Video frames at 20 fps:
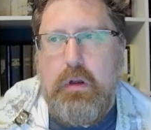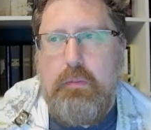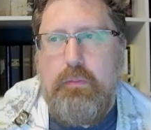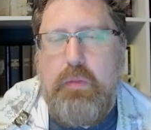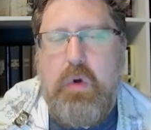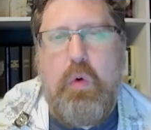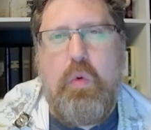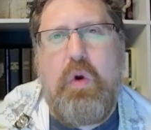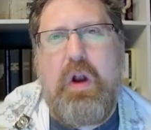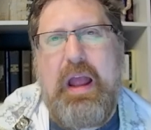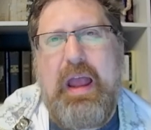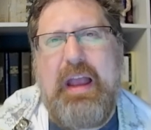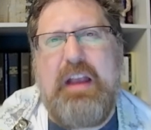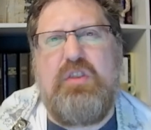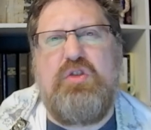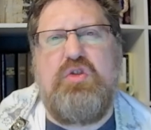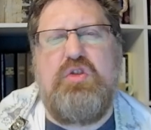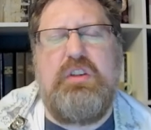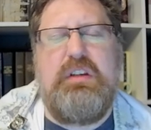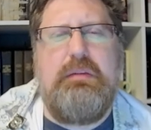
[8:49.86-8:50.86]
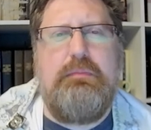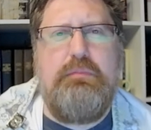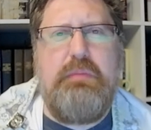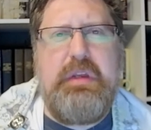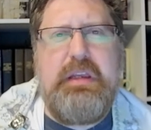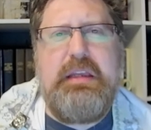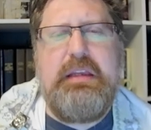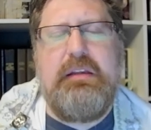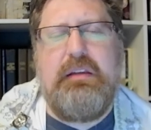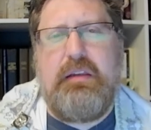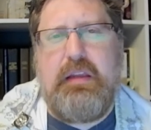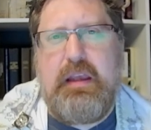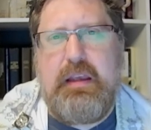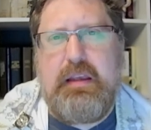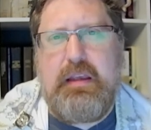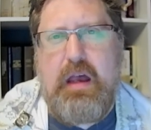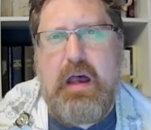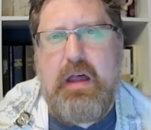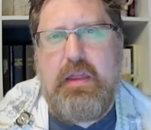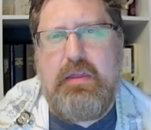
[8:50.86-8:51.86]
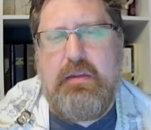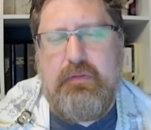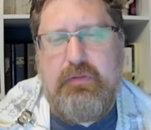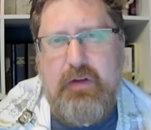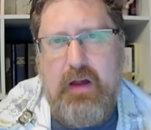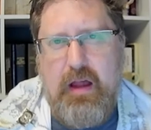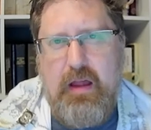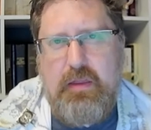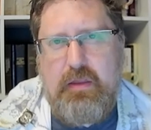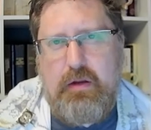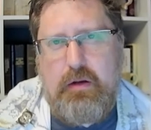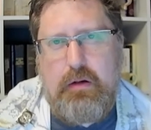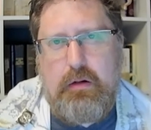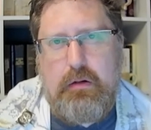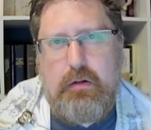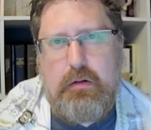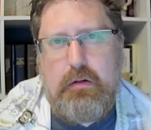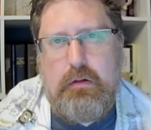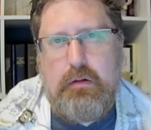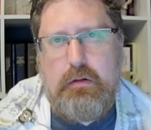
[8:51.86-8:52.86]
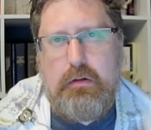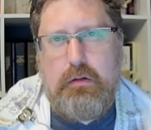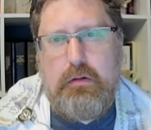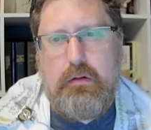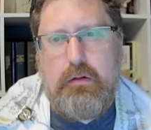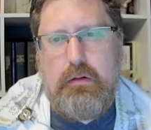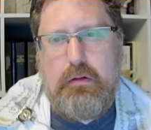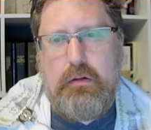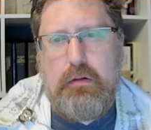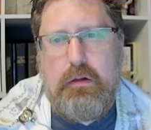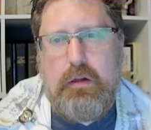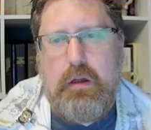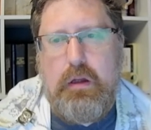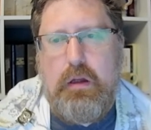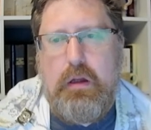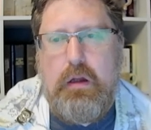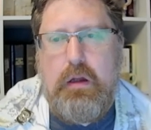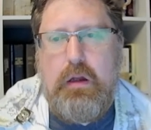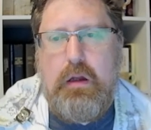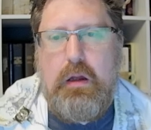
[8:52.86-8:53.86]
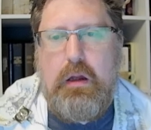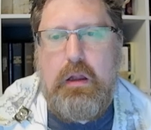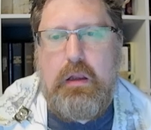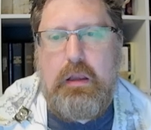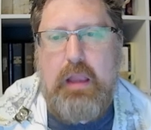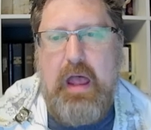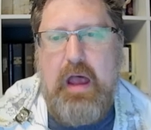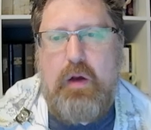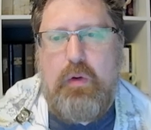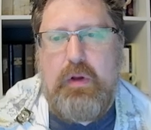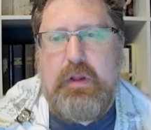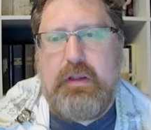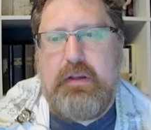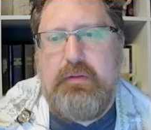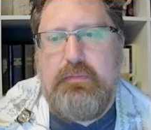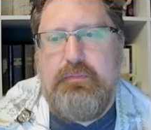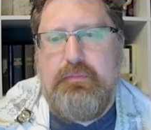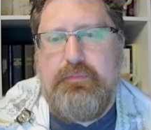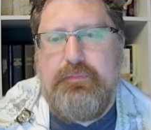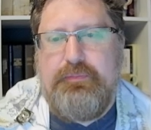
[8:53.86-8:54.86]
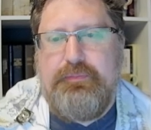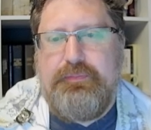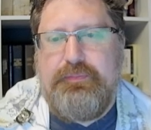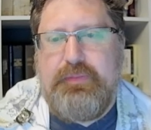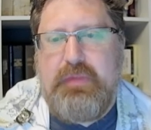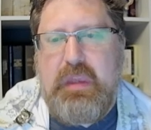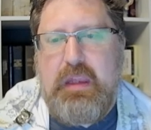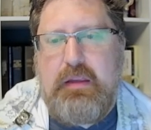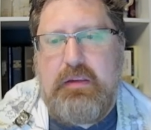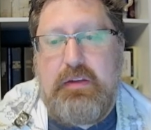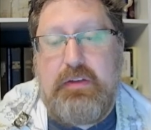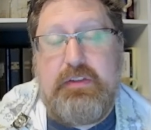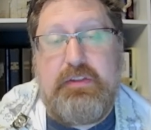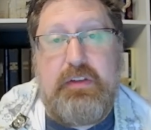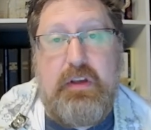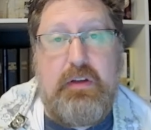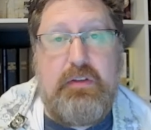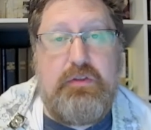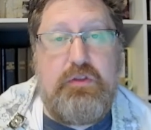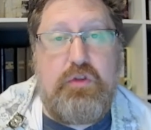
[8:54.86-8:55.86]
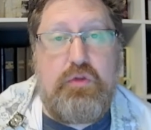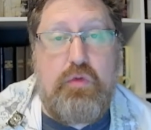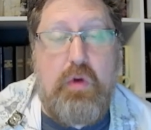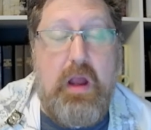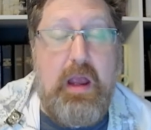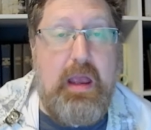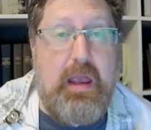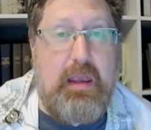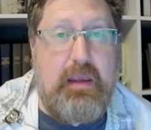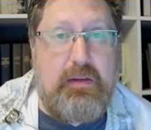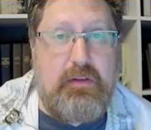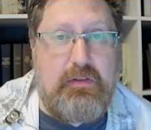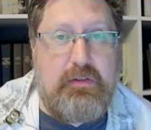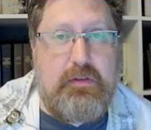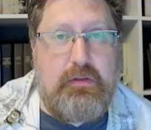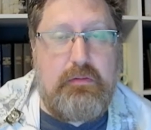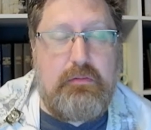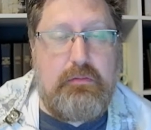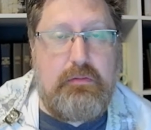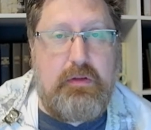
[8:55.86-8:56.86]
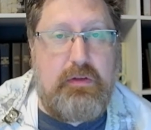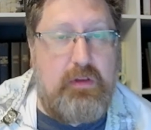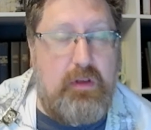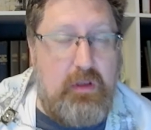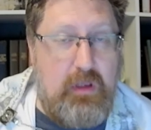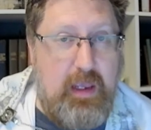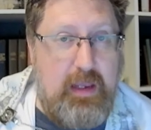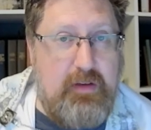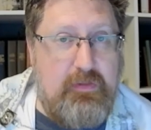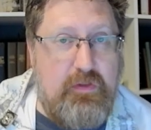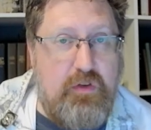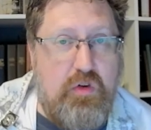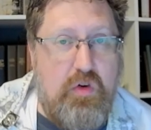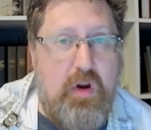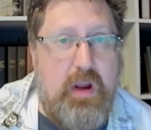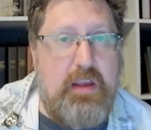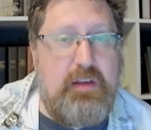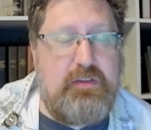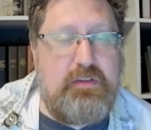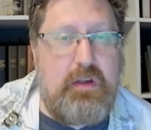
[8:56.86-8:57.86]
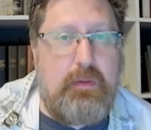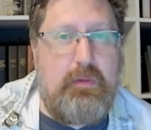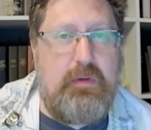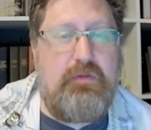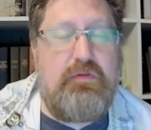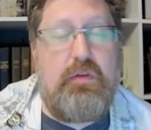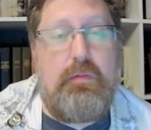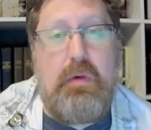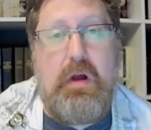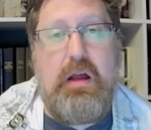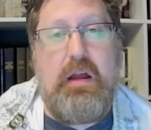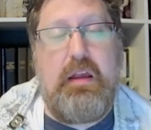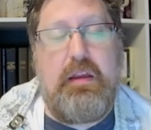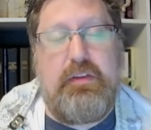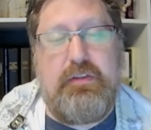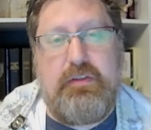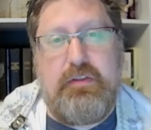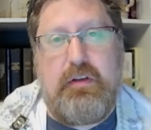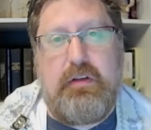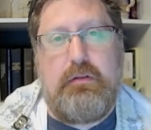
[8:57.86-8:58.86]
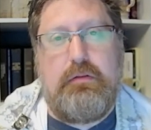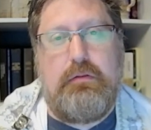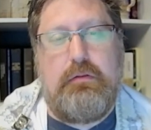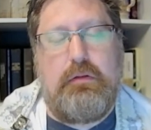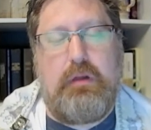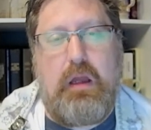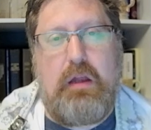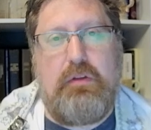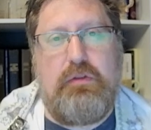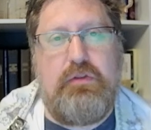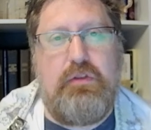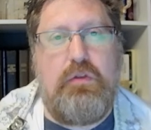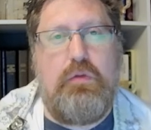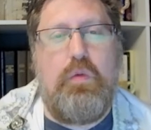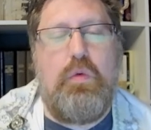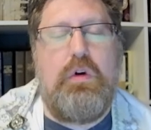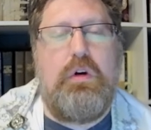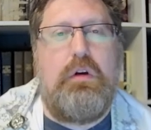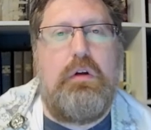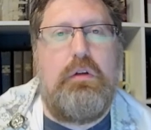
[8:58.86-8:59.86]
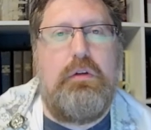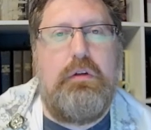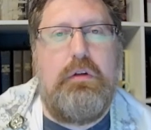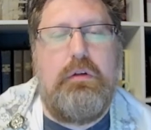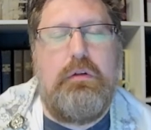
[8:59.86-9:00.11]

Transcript: but we're actually being like God the Father, allowing the sun to rise, the light of Christ coming from us out into the world,